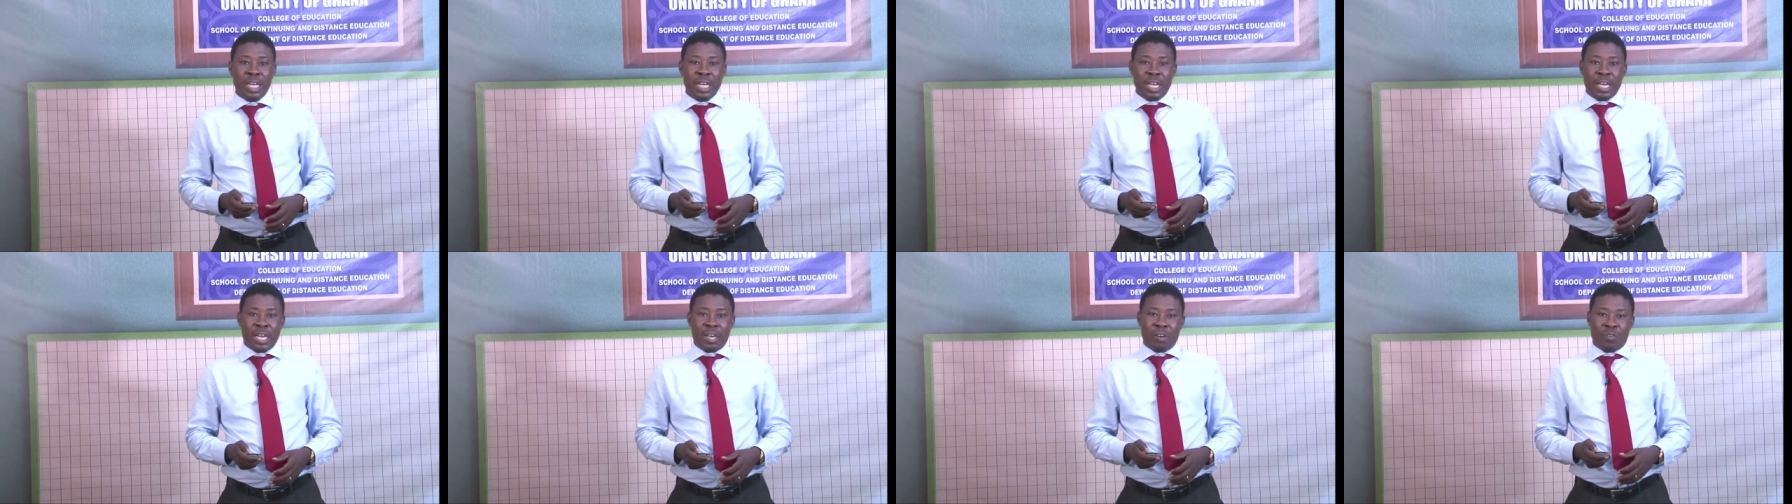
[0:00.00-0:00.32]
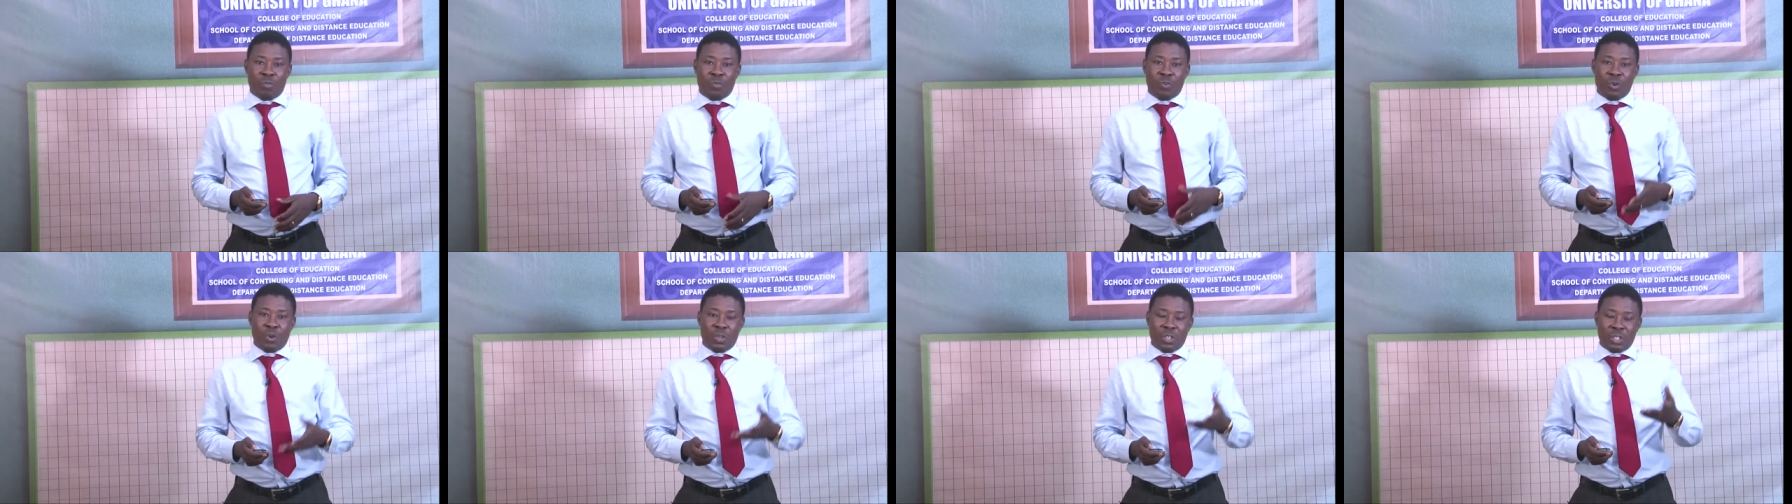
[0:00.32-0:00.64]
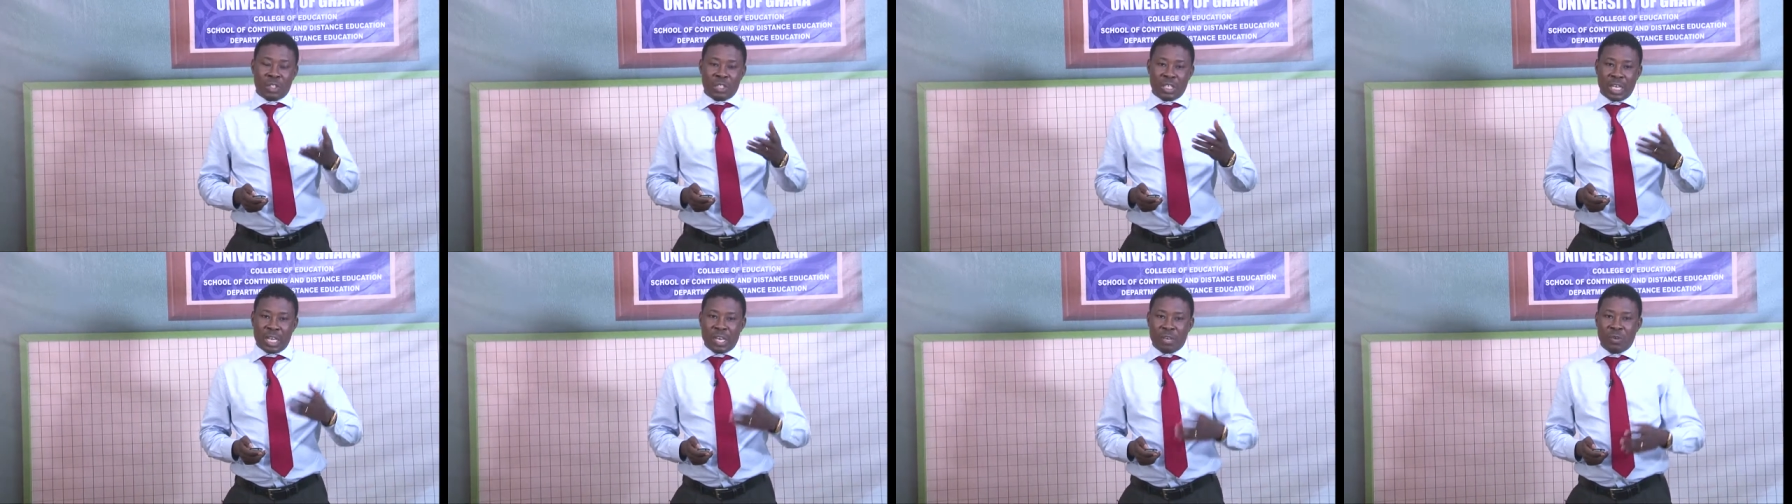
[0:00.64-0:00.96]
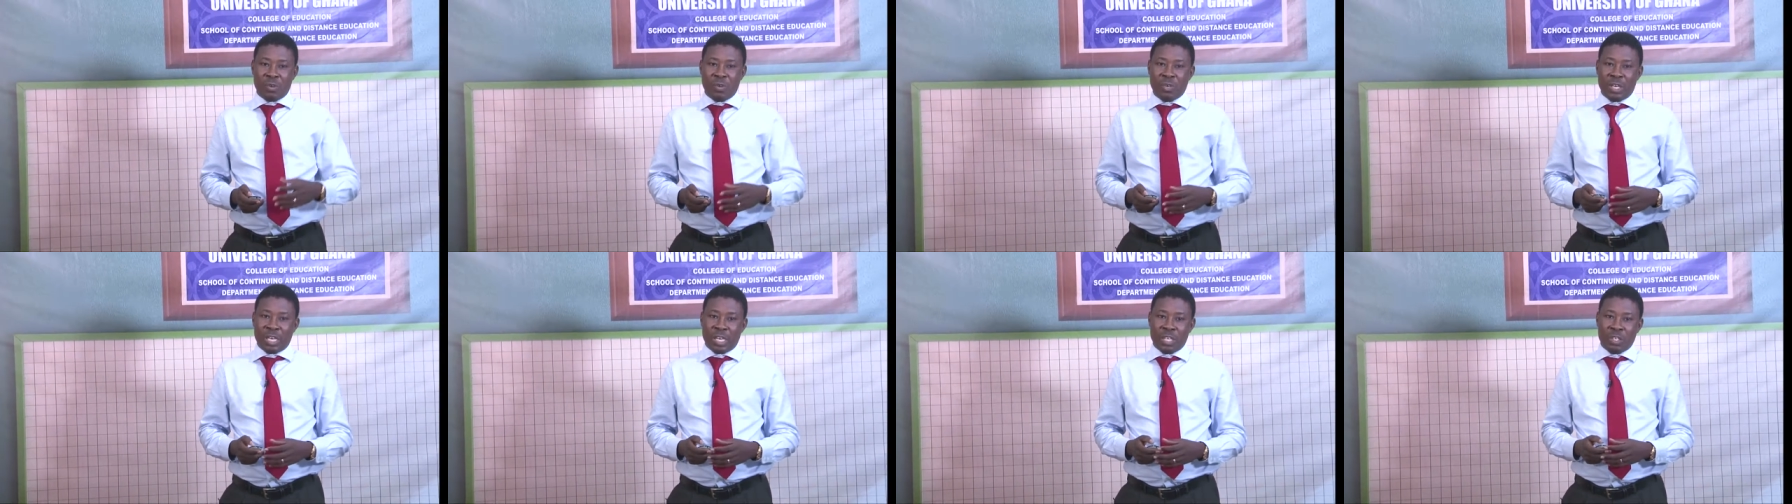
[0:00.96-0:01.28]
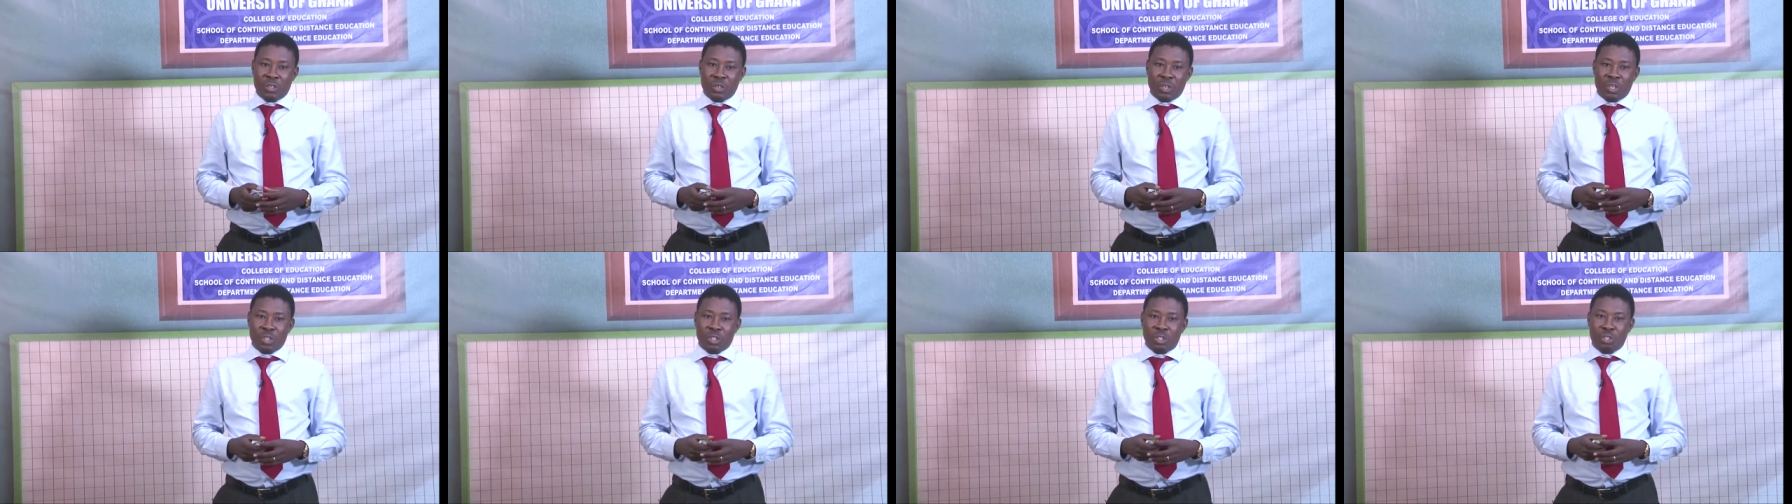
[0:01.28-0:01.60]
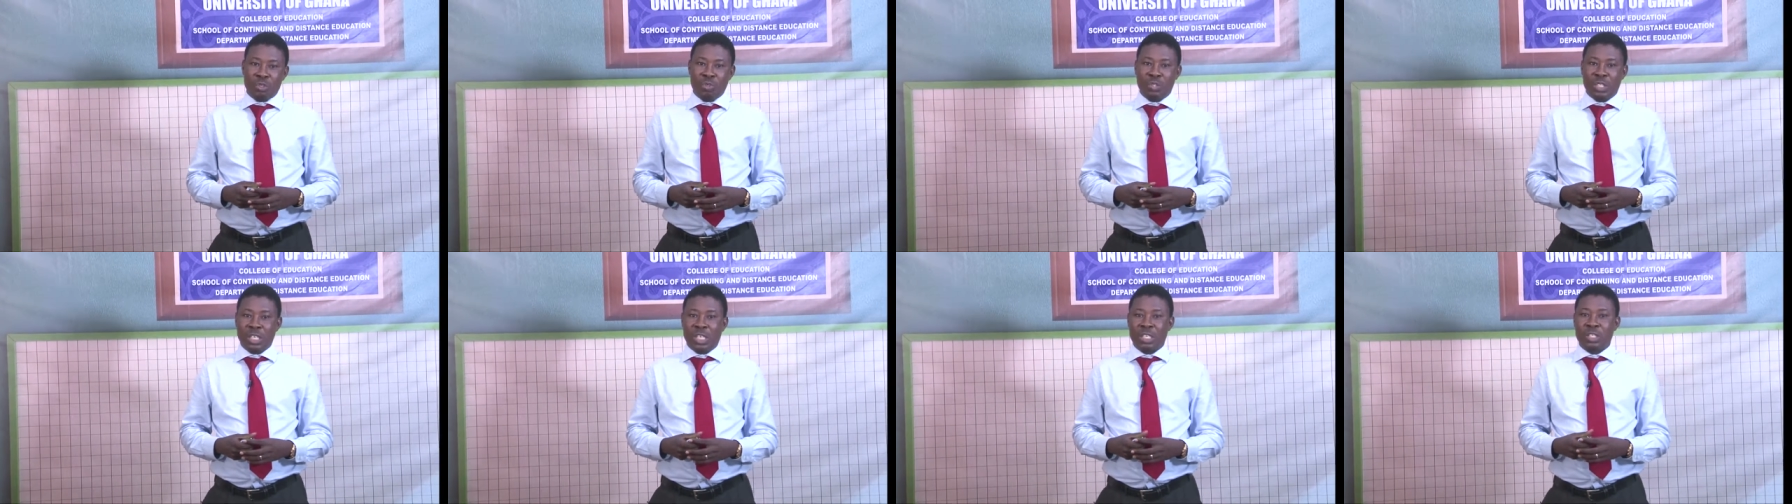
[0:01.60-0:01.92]
And of course, I know that your
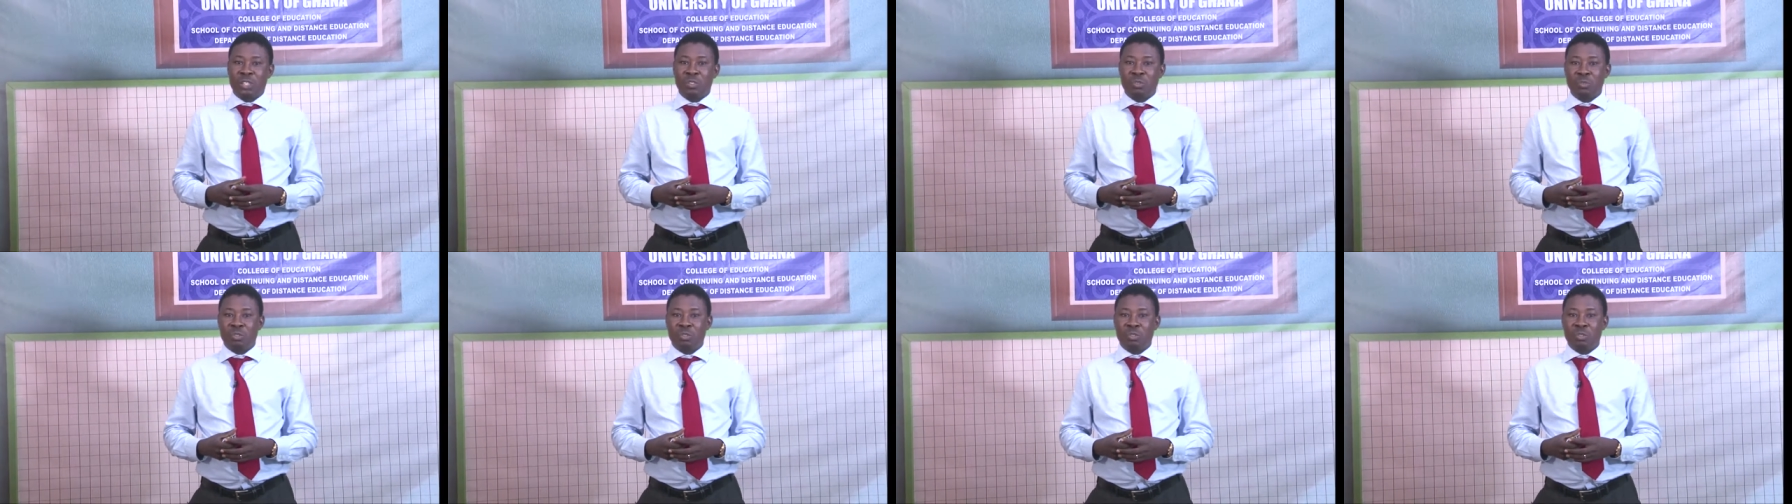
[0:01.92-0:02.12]
tutors